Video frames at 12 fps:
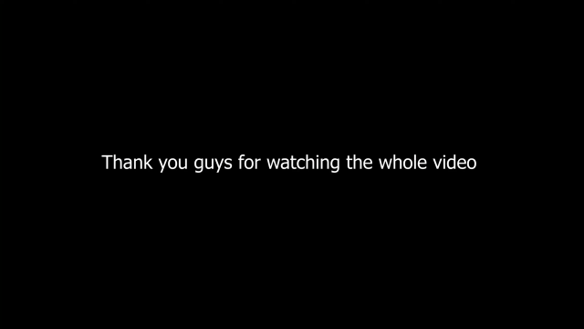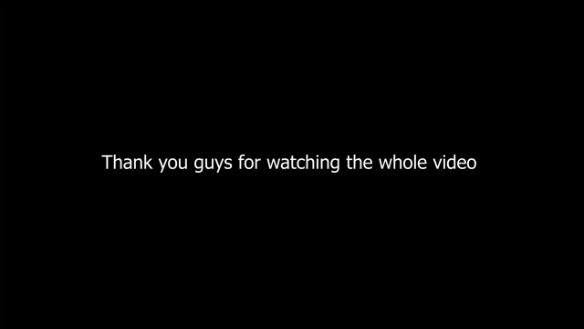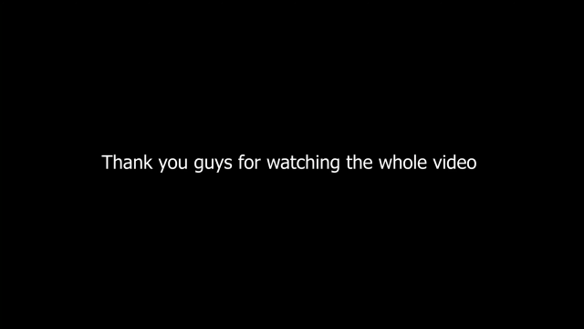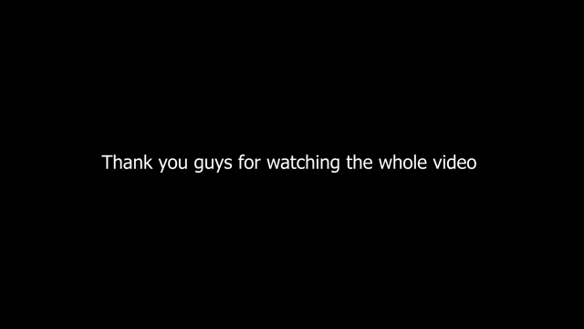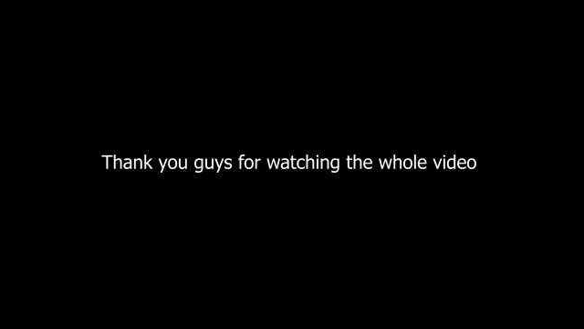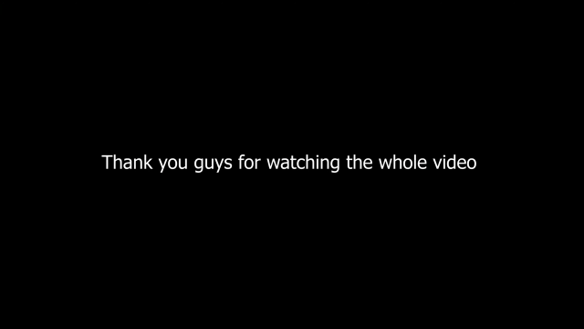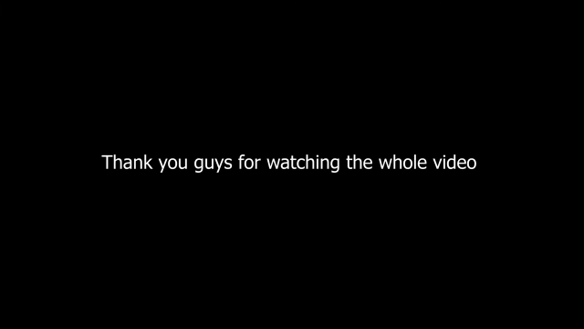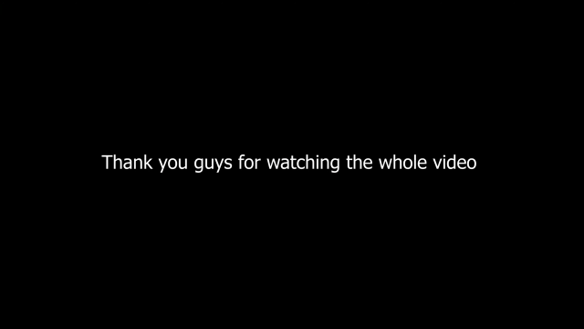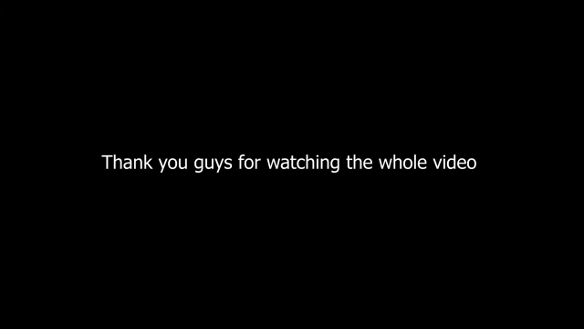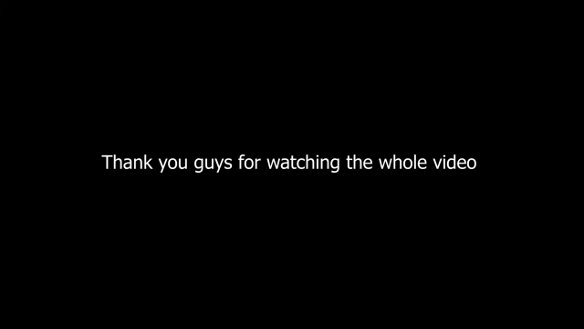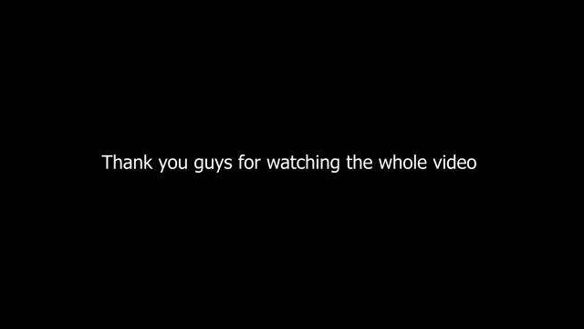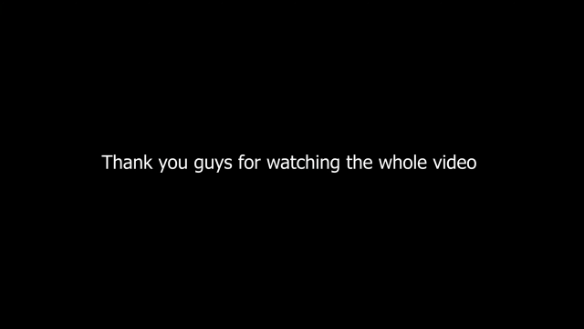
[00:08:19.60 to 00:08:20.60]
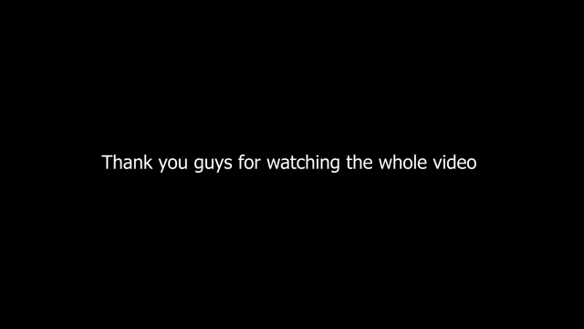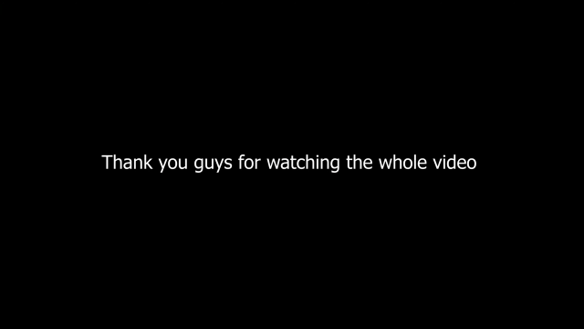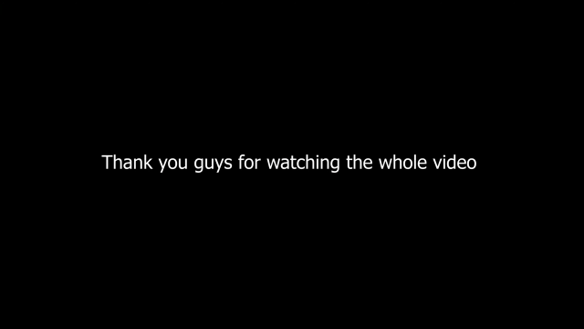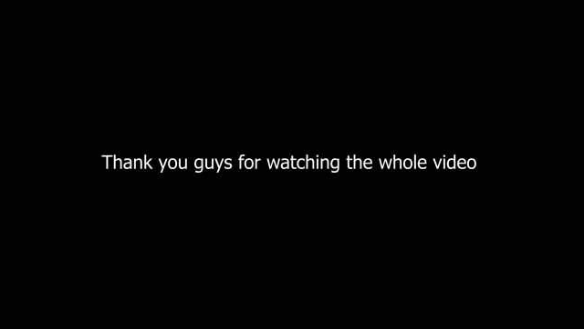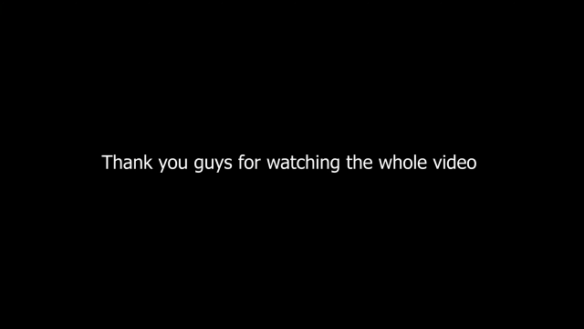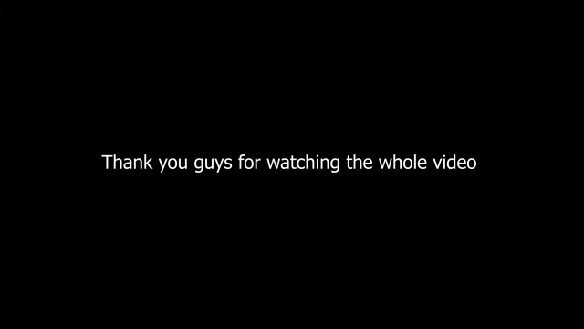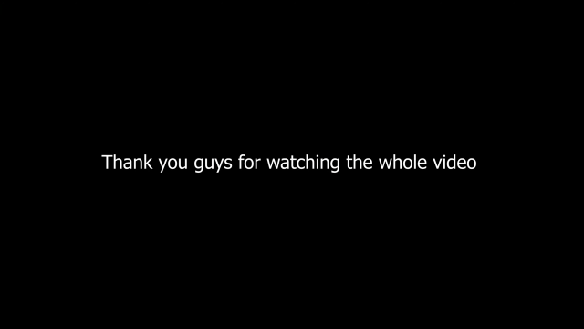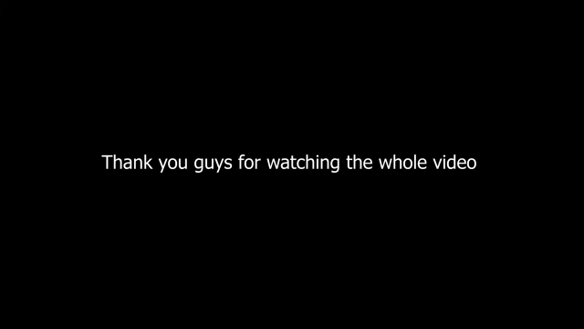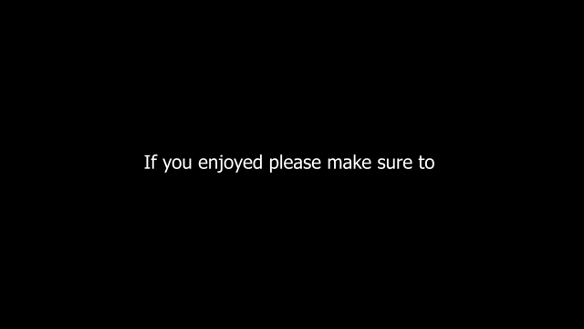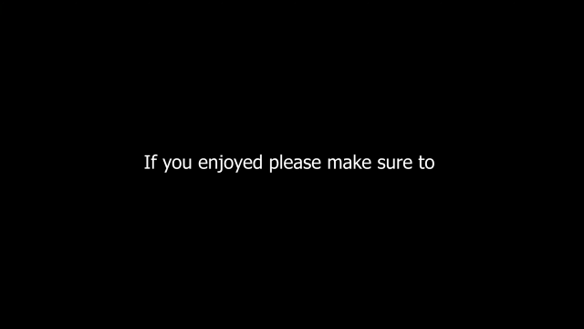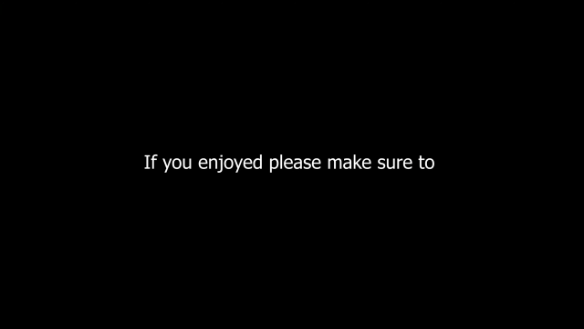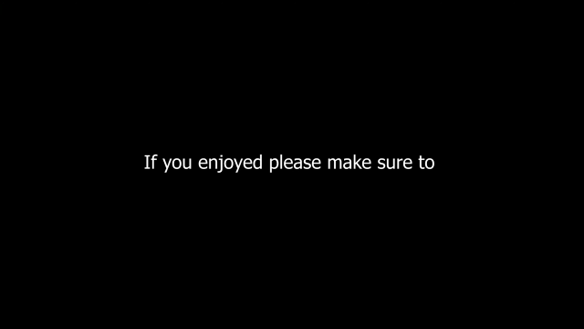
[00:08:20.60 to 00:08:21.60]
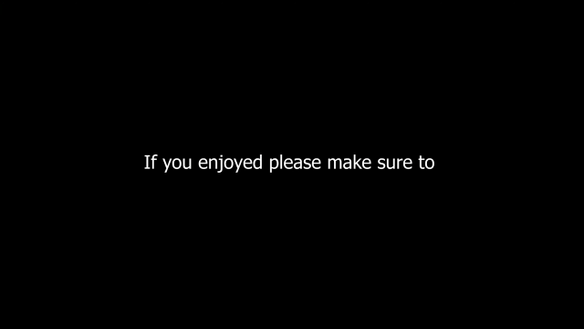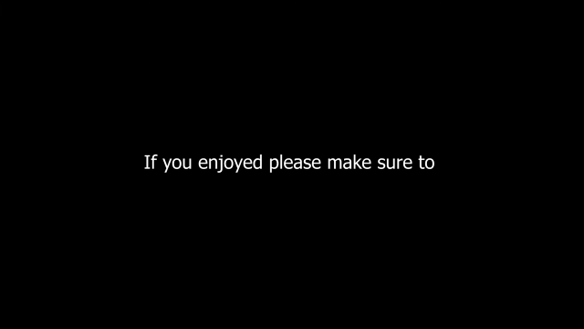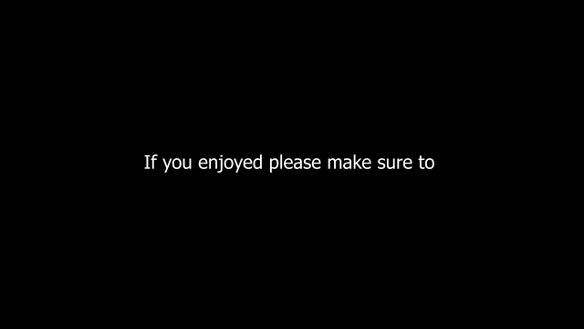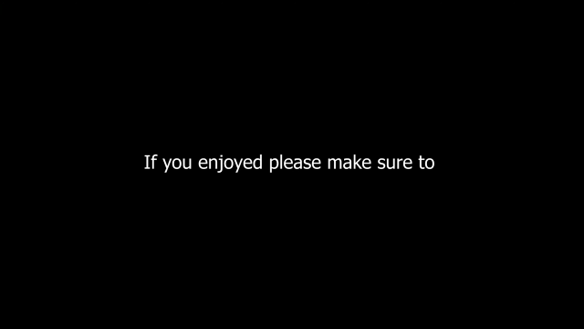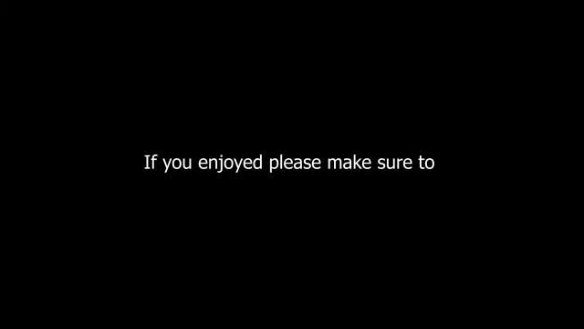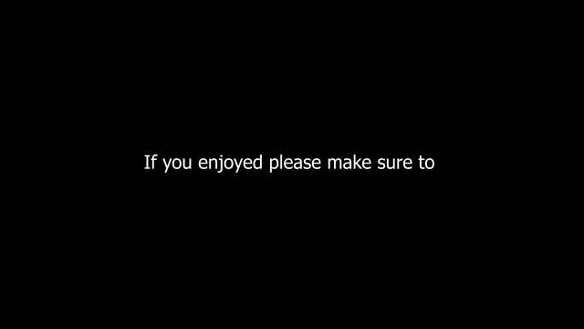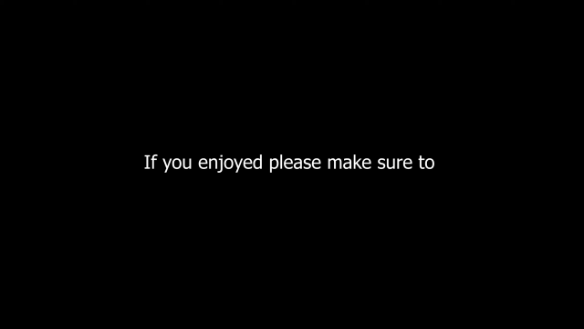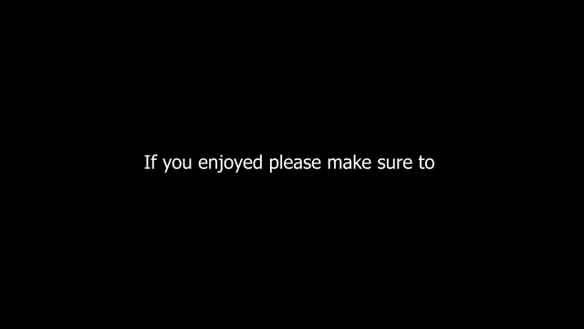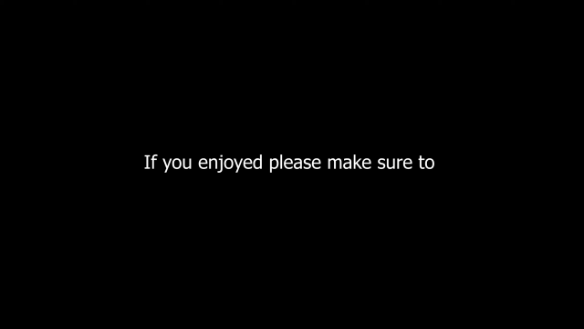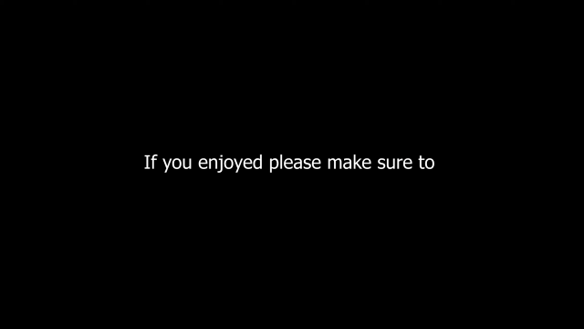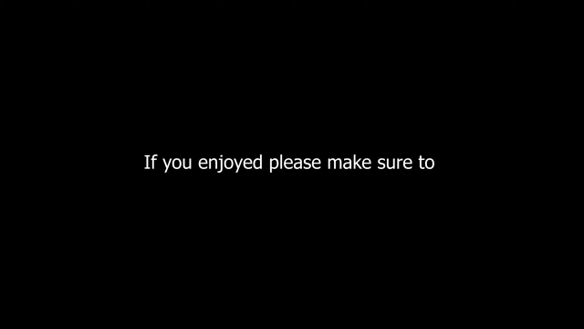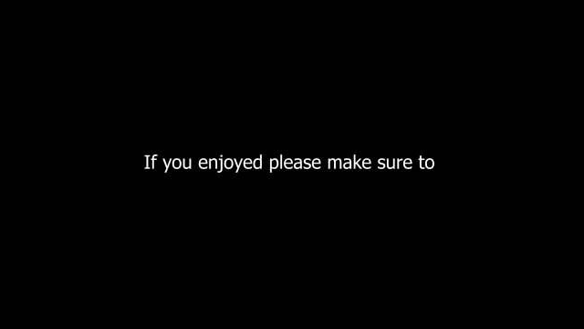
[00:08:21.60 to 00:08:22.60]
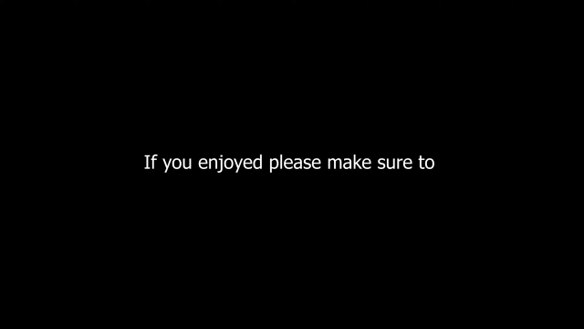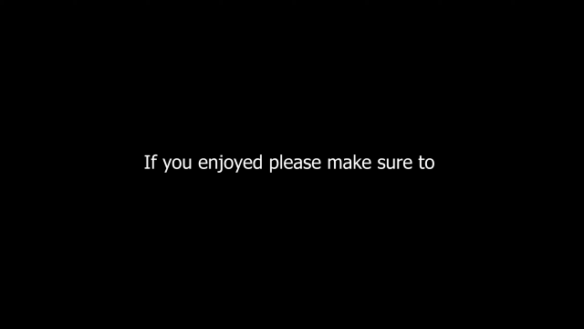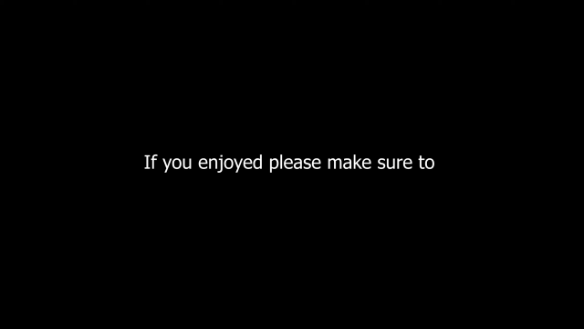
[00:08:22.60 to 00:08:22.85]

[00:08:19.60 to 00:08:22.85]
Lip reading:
[unreadable: no face in view]